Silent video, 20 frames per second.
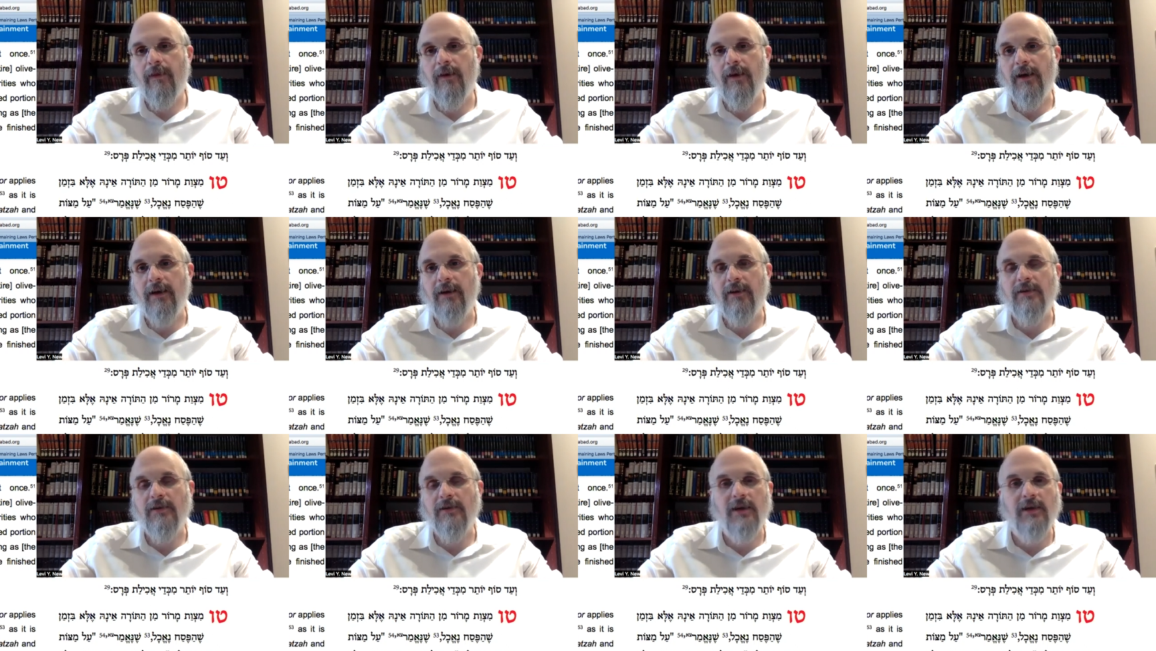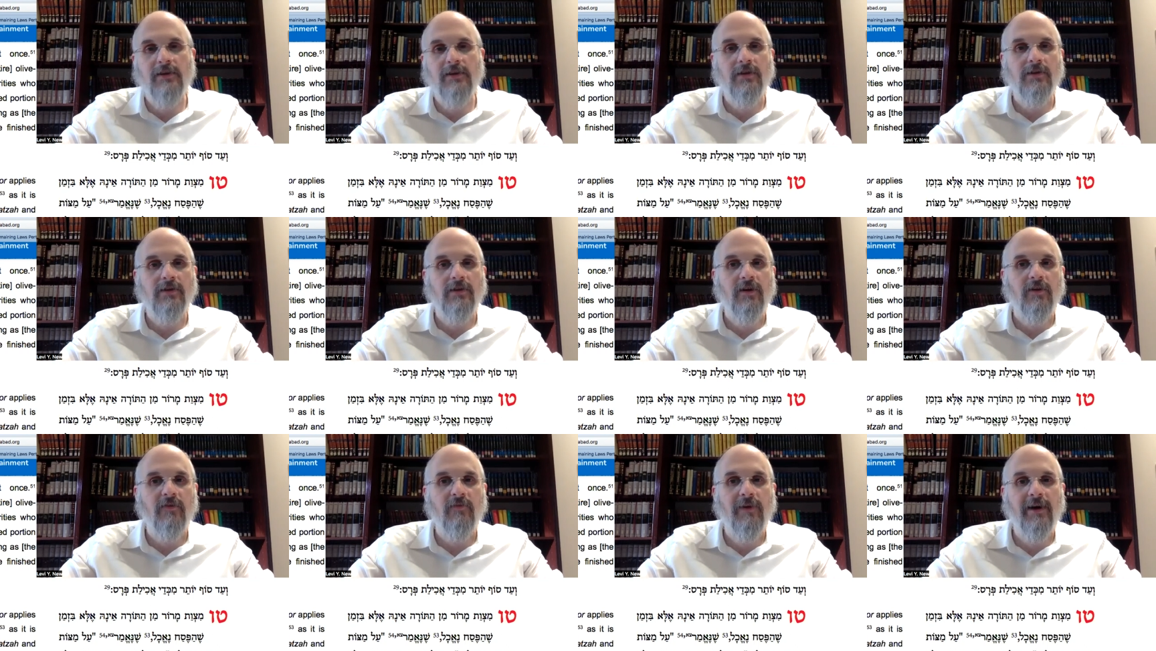at the
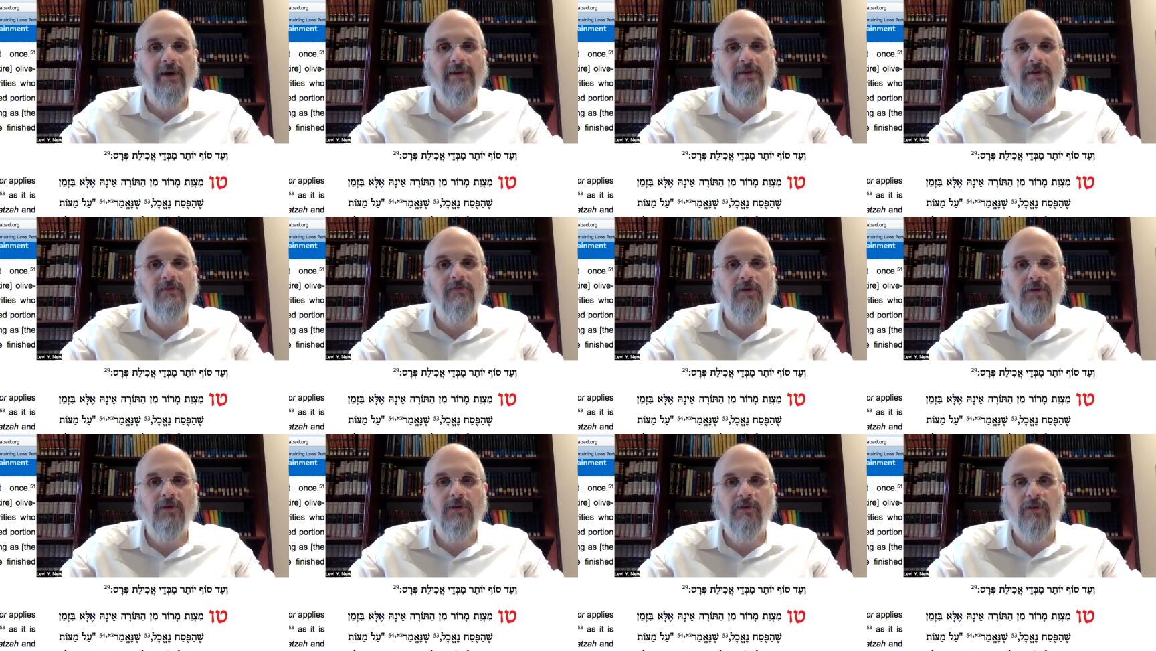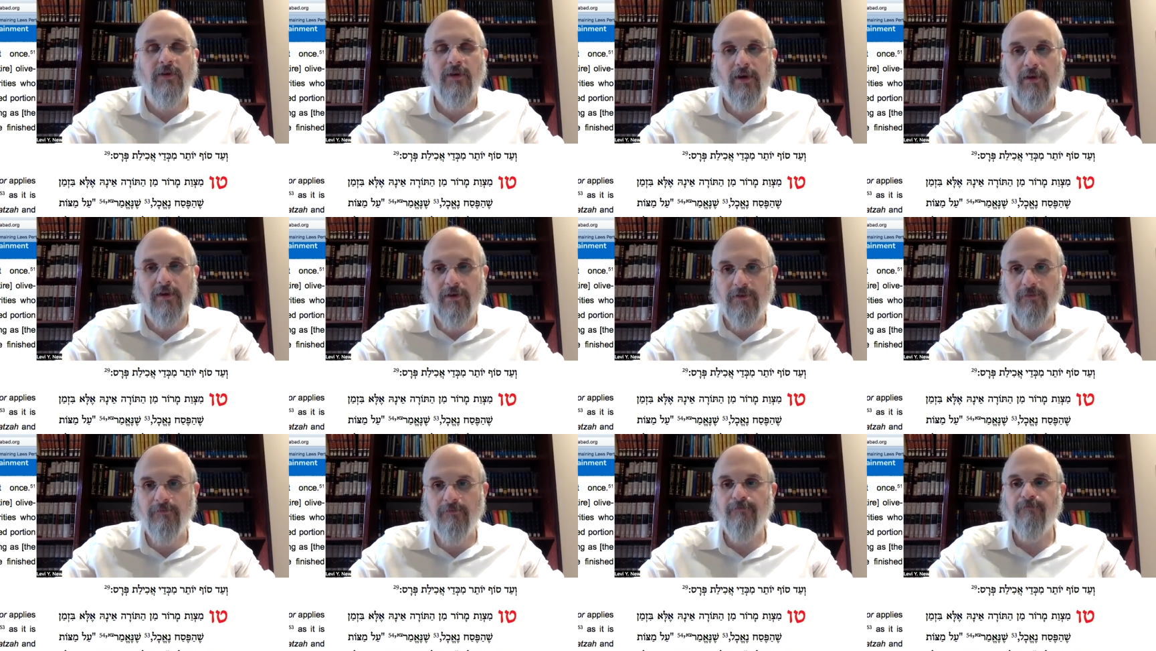Seder of Matzah and Mara
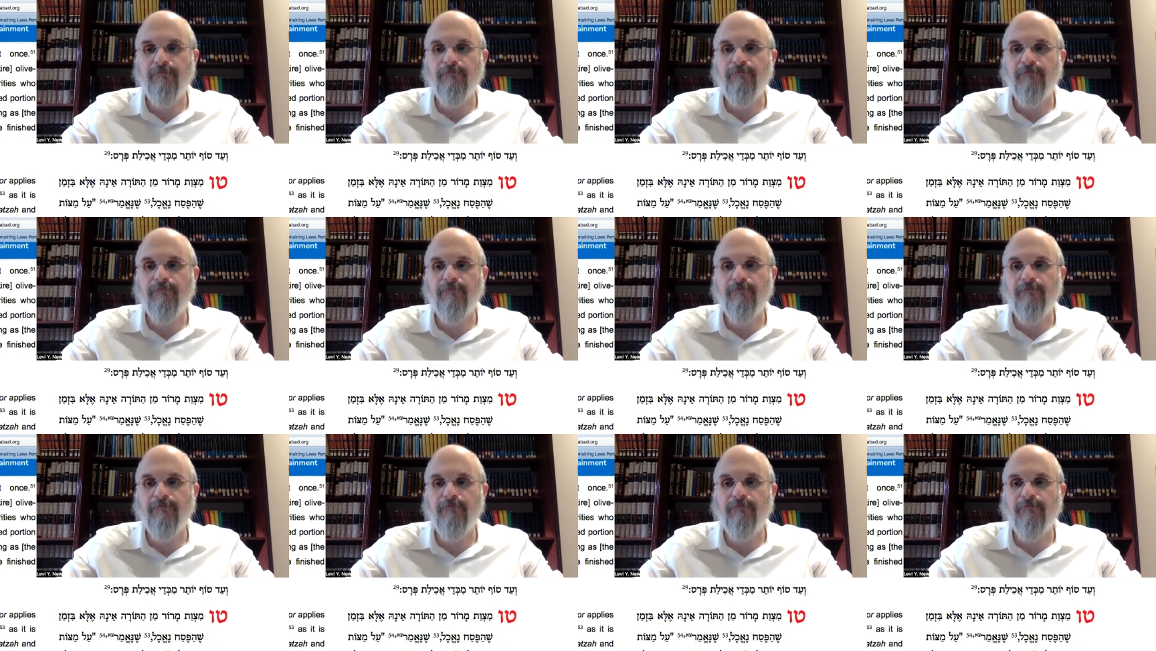together.